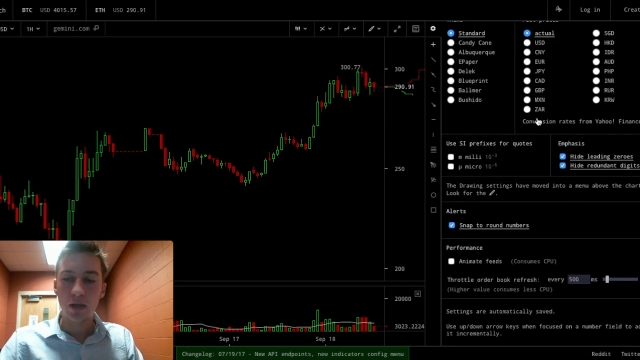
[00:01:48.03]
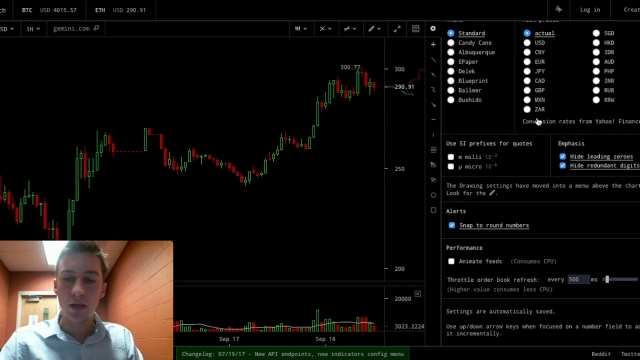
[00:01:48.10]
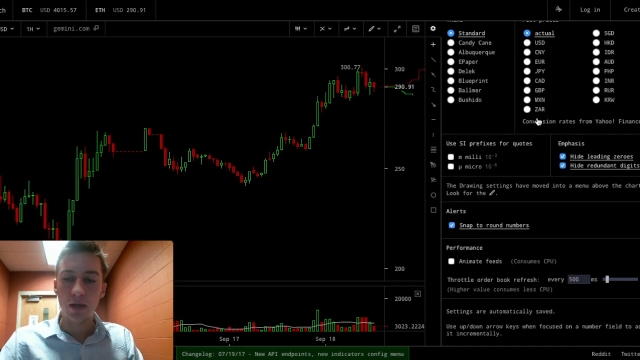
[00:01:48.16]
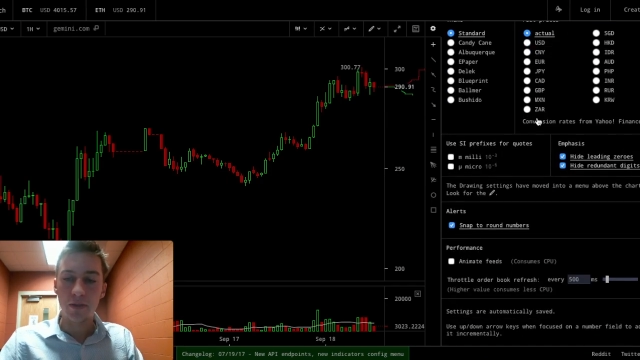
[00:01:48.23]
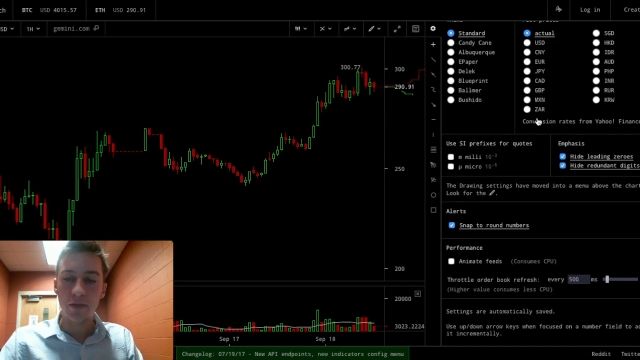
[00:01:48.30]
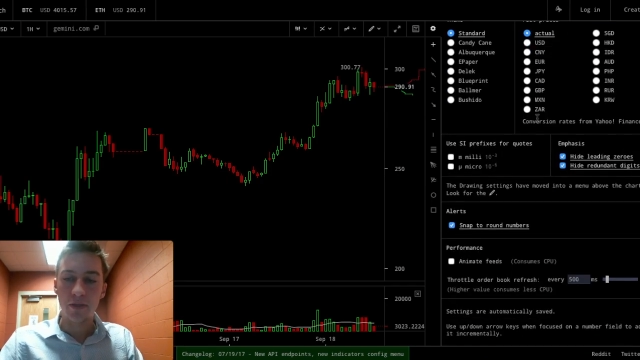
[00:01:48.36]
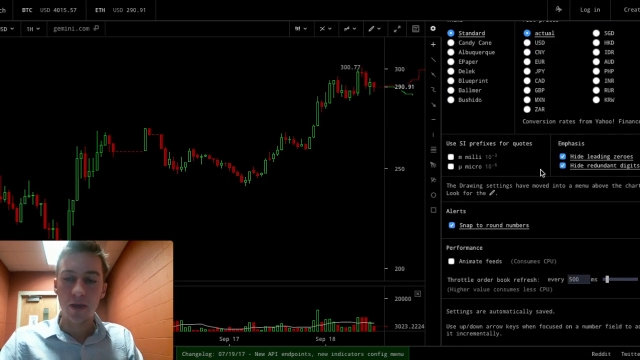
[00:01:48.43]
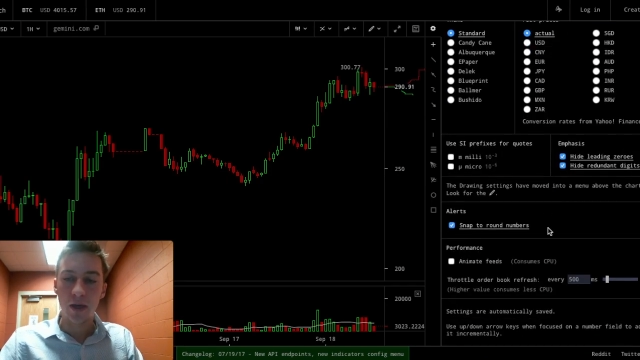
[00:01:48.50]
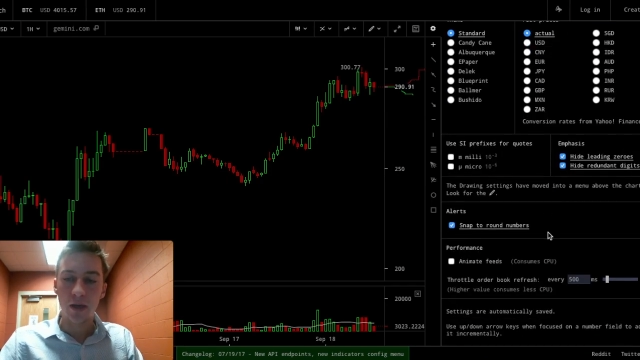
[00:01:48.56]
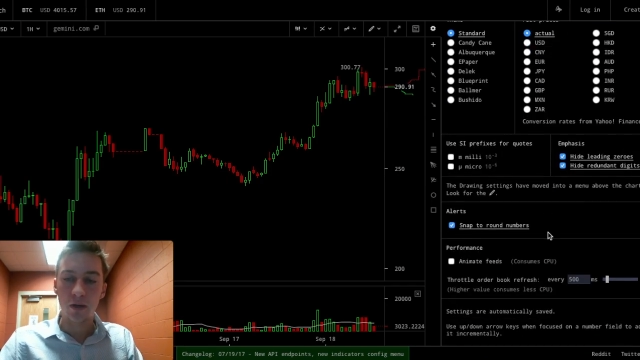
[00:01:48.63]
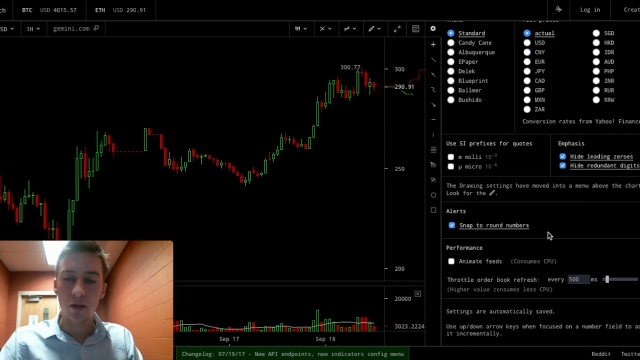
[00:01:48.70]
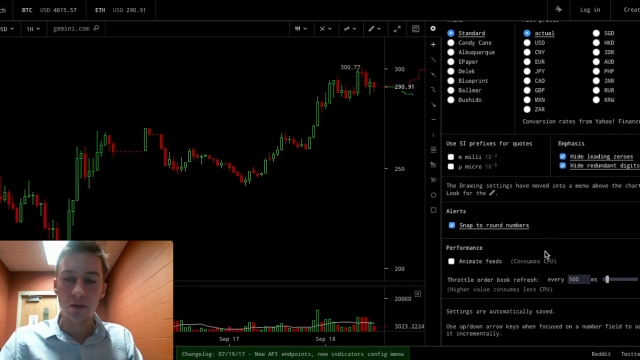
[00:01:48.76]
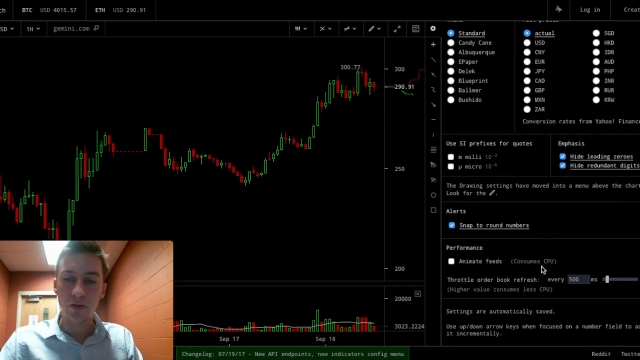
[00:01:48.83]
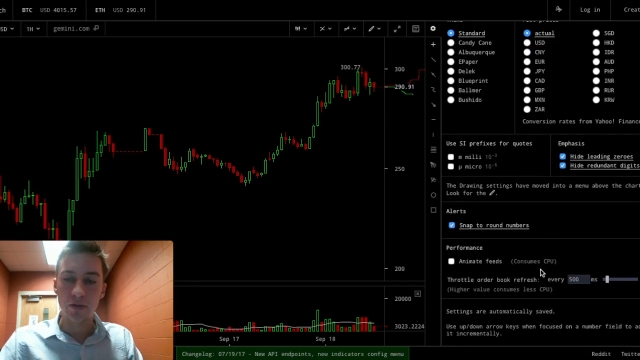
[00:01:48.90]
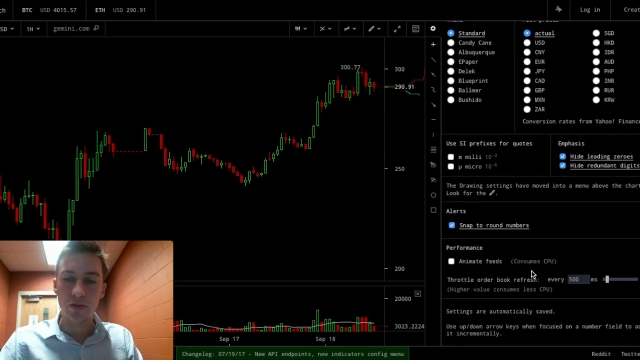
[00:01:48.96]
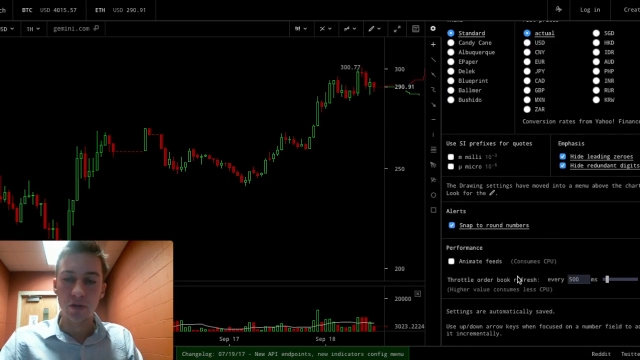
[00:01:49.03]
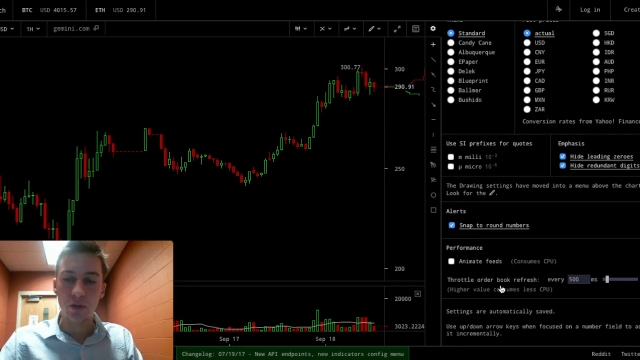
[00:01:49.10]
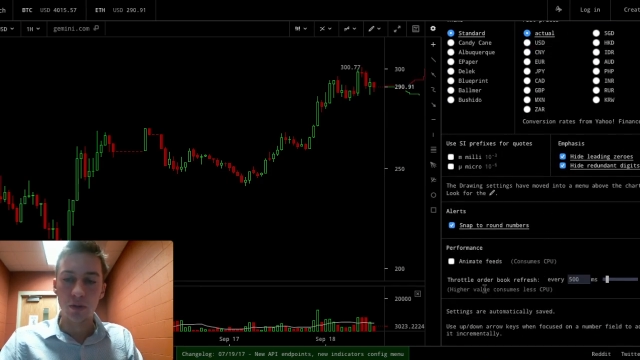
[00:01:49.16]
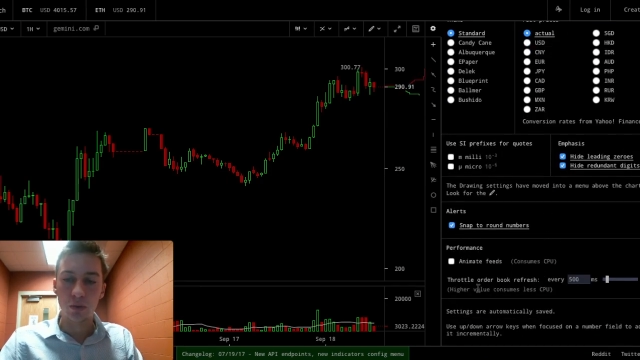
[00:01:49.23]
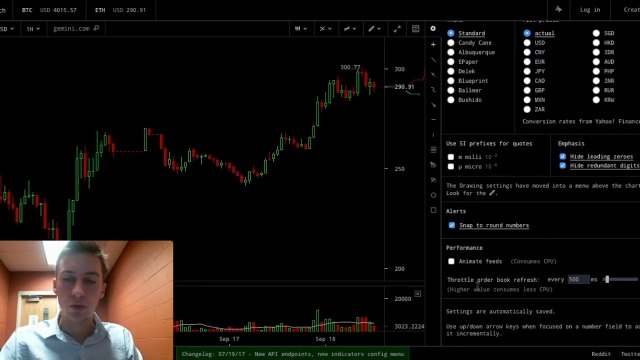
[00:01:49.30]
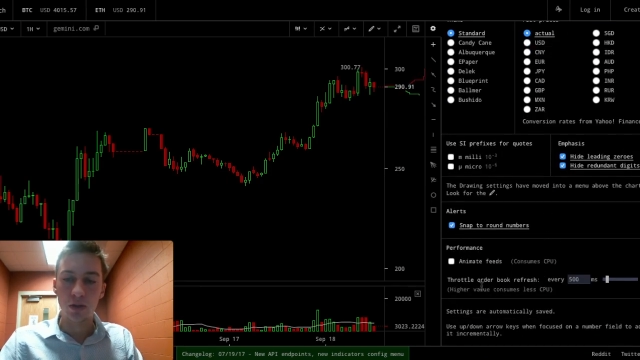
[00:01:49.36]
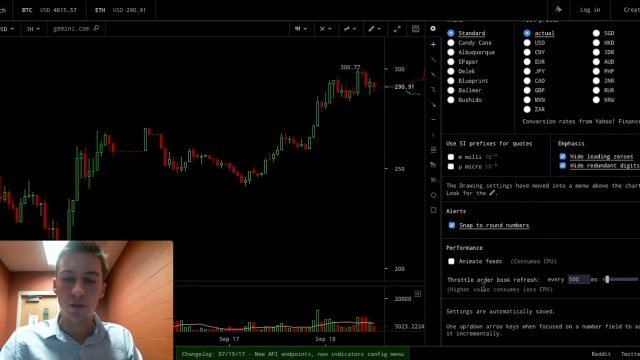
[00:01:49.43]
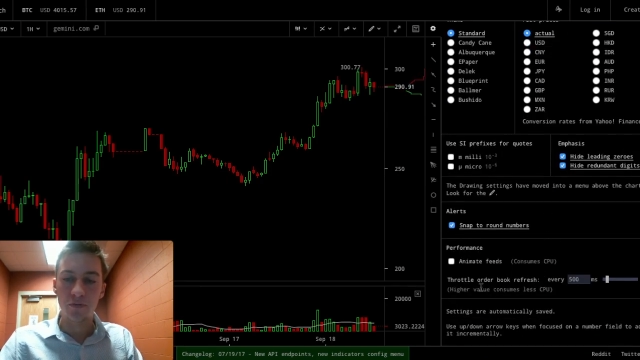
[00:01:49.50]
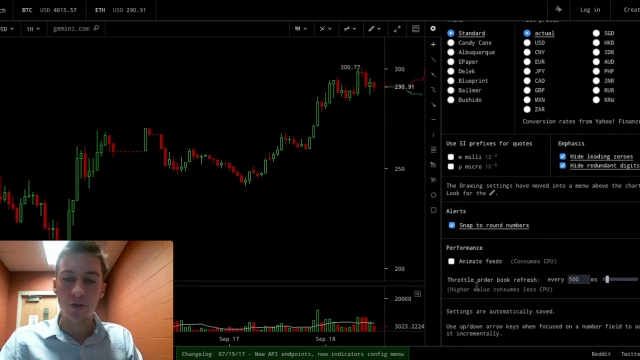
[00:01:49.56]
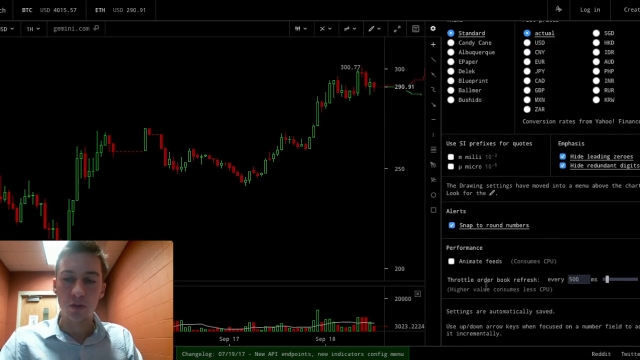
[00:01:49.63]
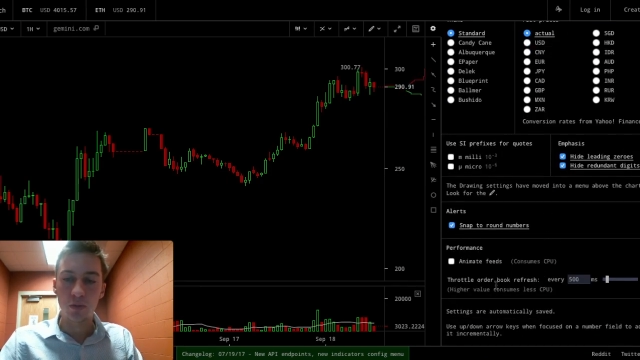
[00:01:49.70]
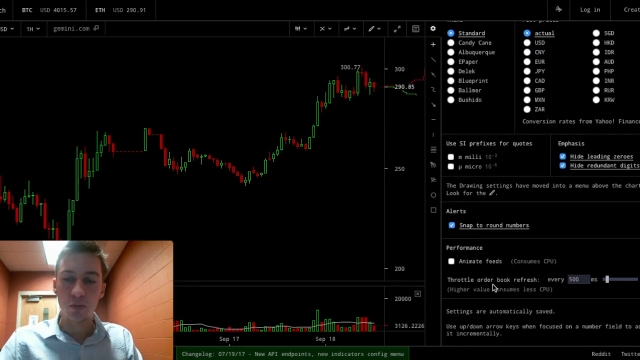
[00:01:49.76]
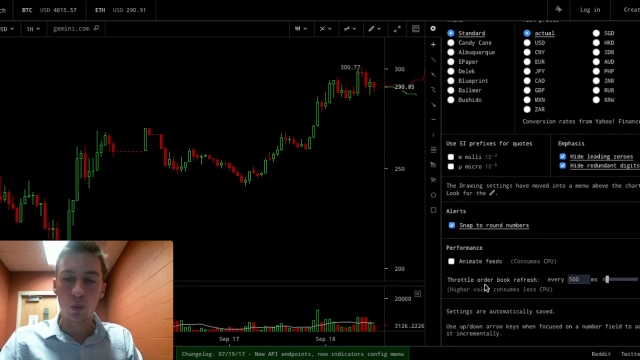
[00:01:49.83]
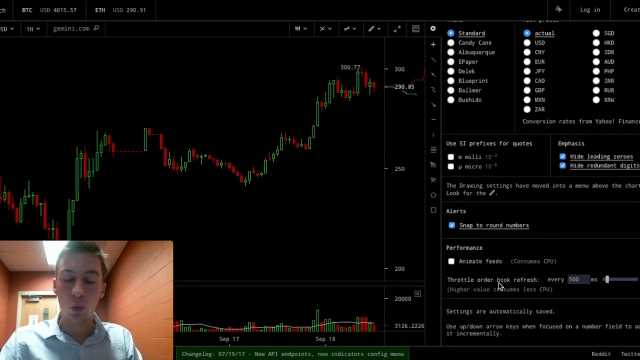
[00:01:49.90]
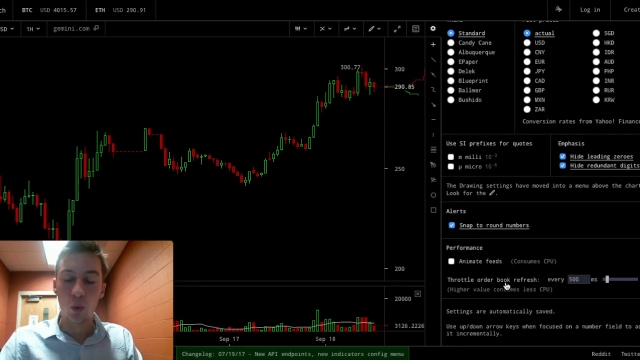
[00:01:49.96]
And then also, if
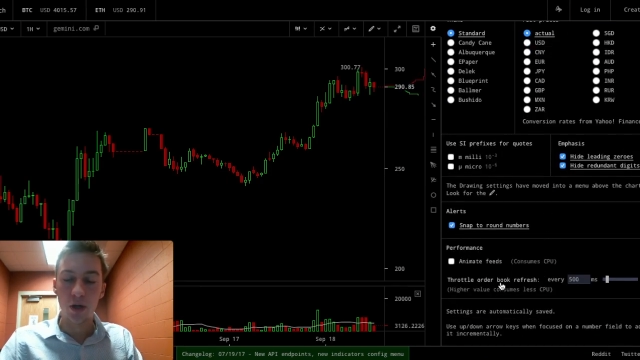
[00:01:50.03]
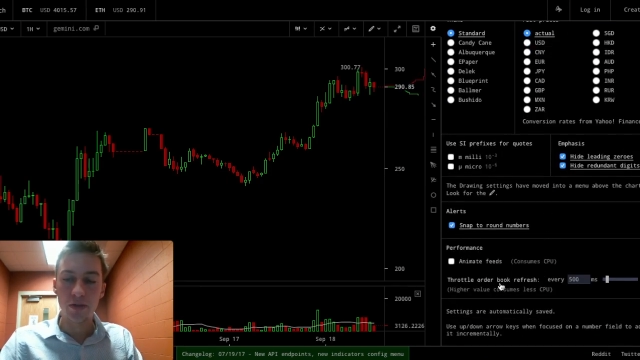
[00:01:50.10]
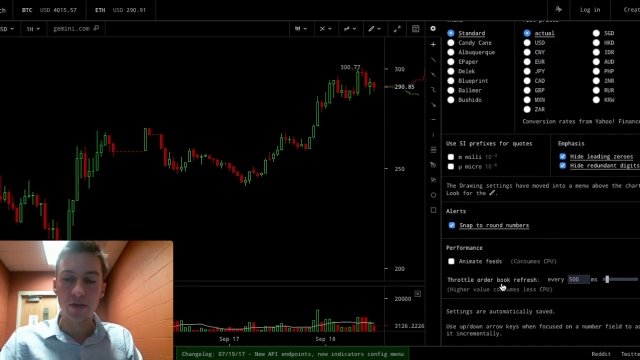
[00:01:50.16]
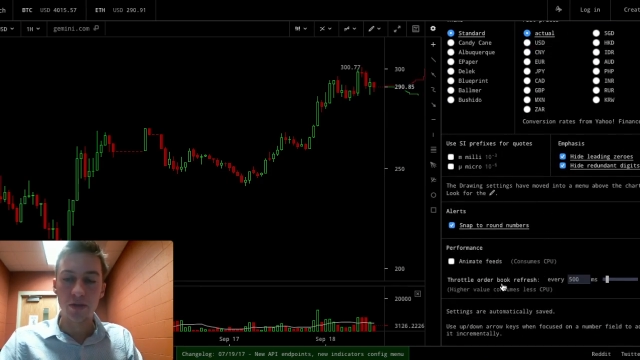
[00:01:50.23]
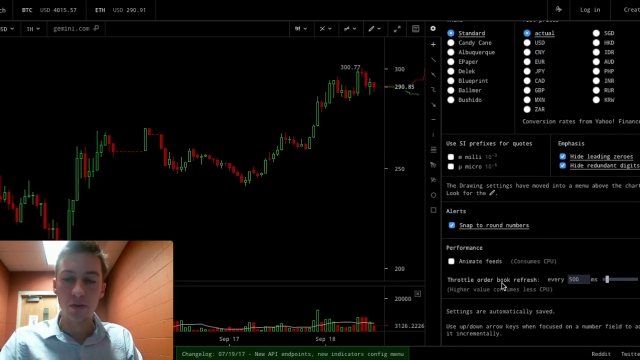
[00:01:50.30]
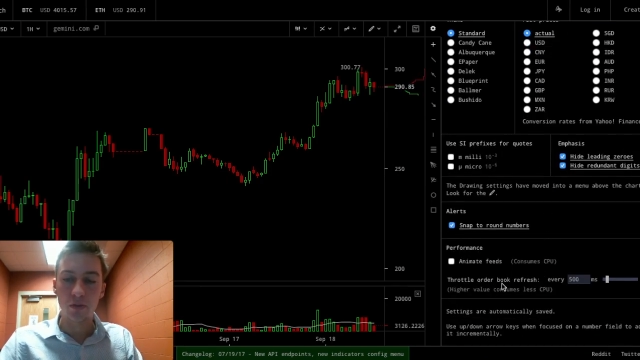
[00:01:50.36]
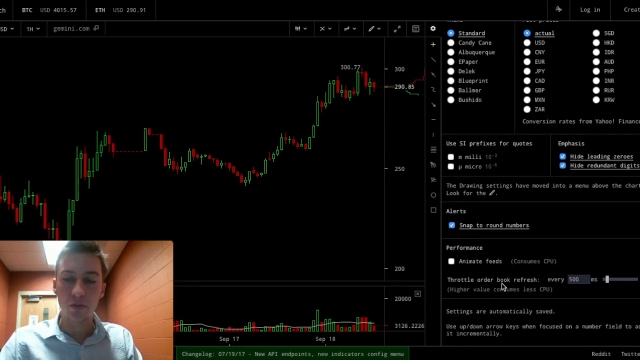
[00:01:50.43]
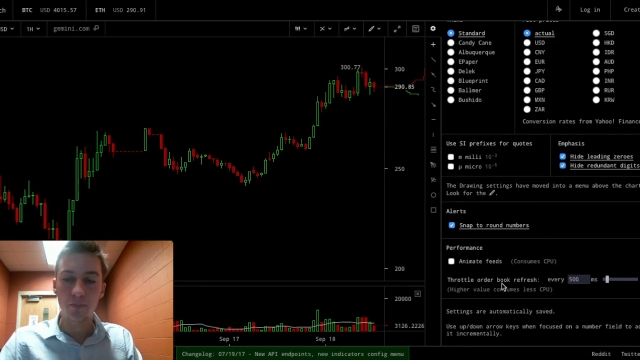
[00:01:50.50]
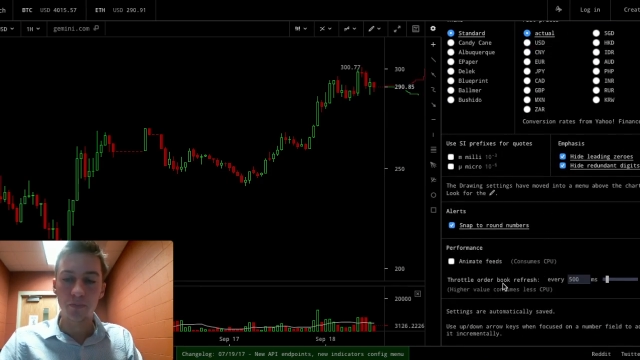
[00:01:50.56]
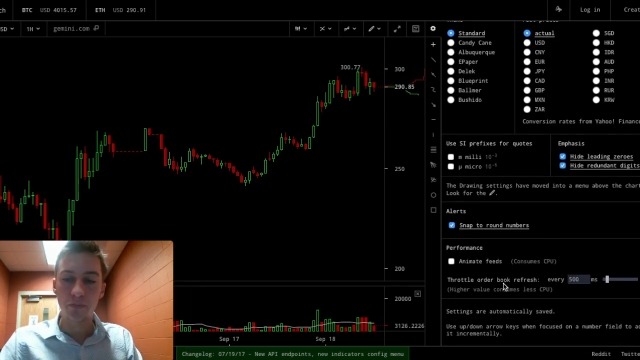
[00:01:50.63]
you want to,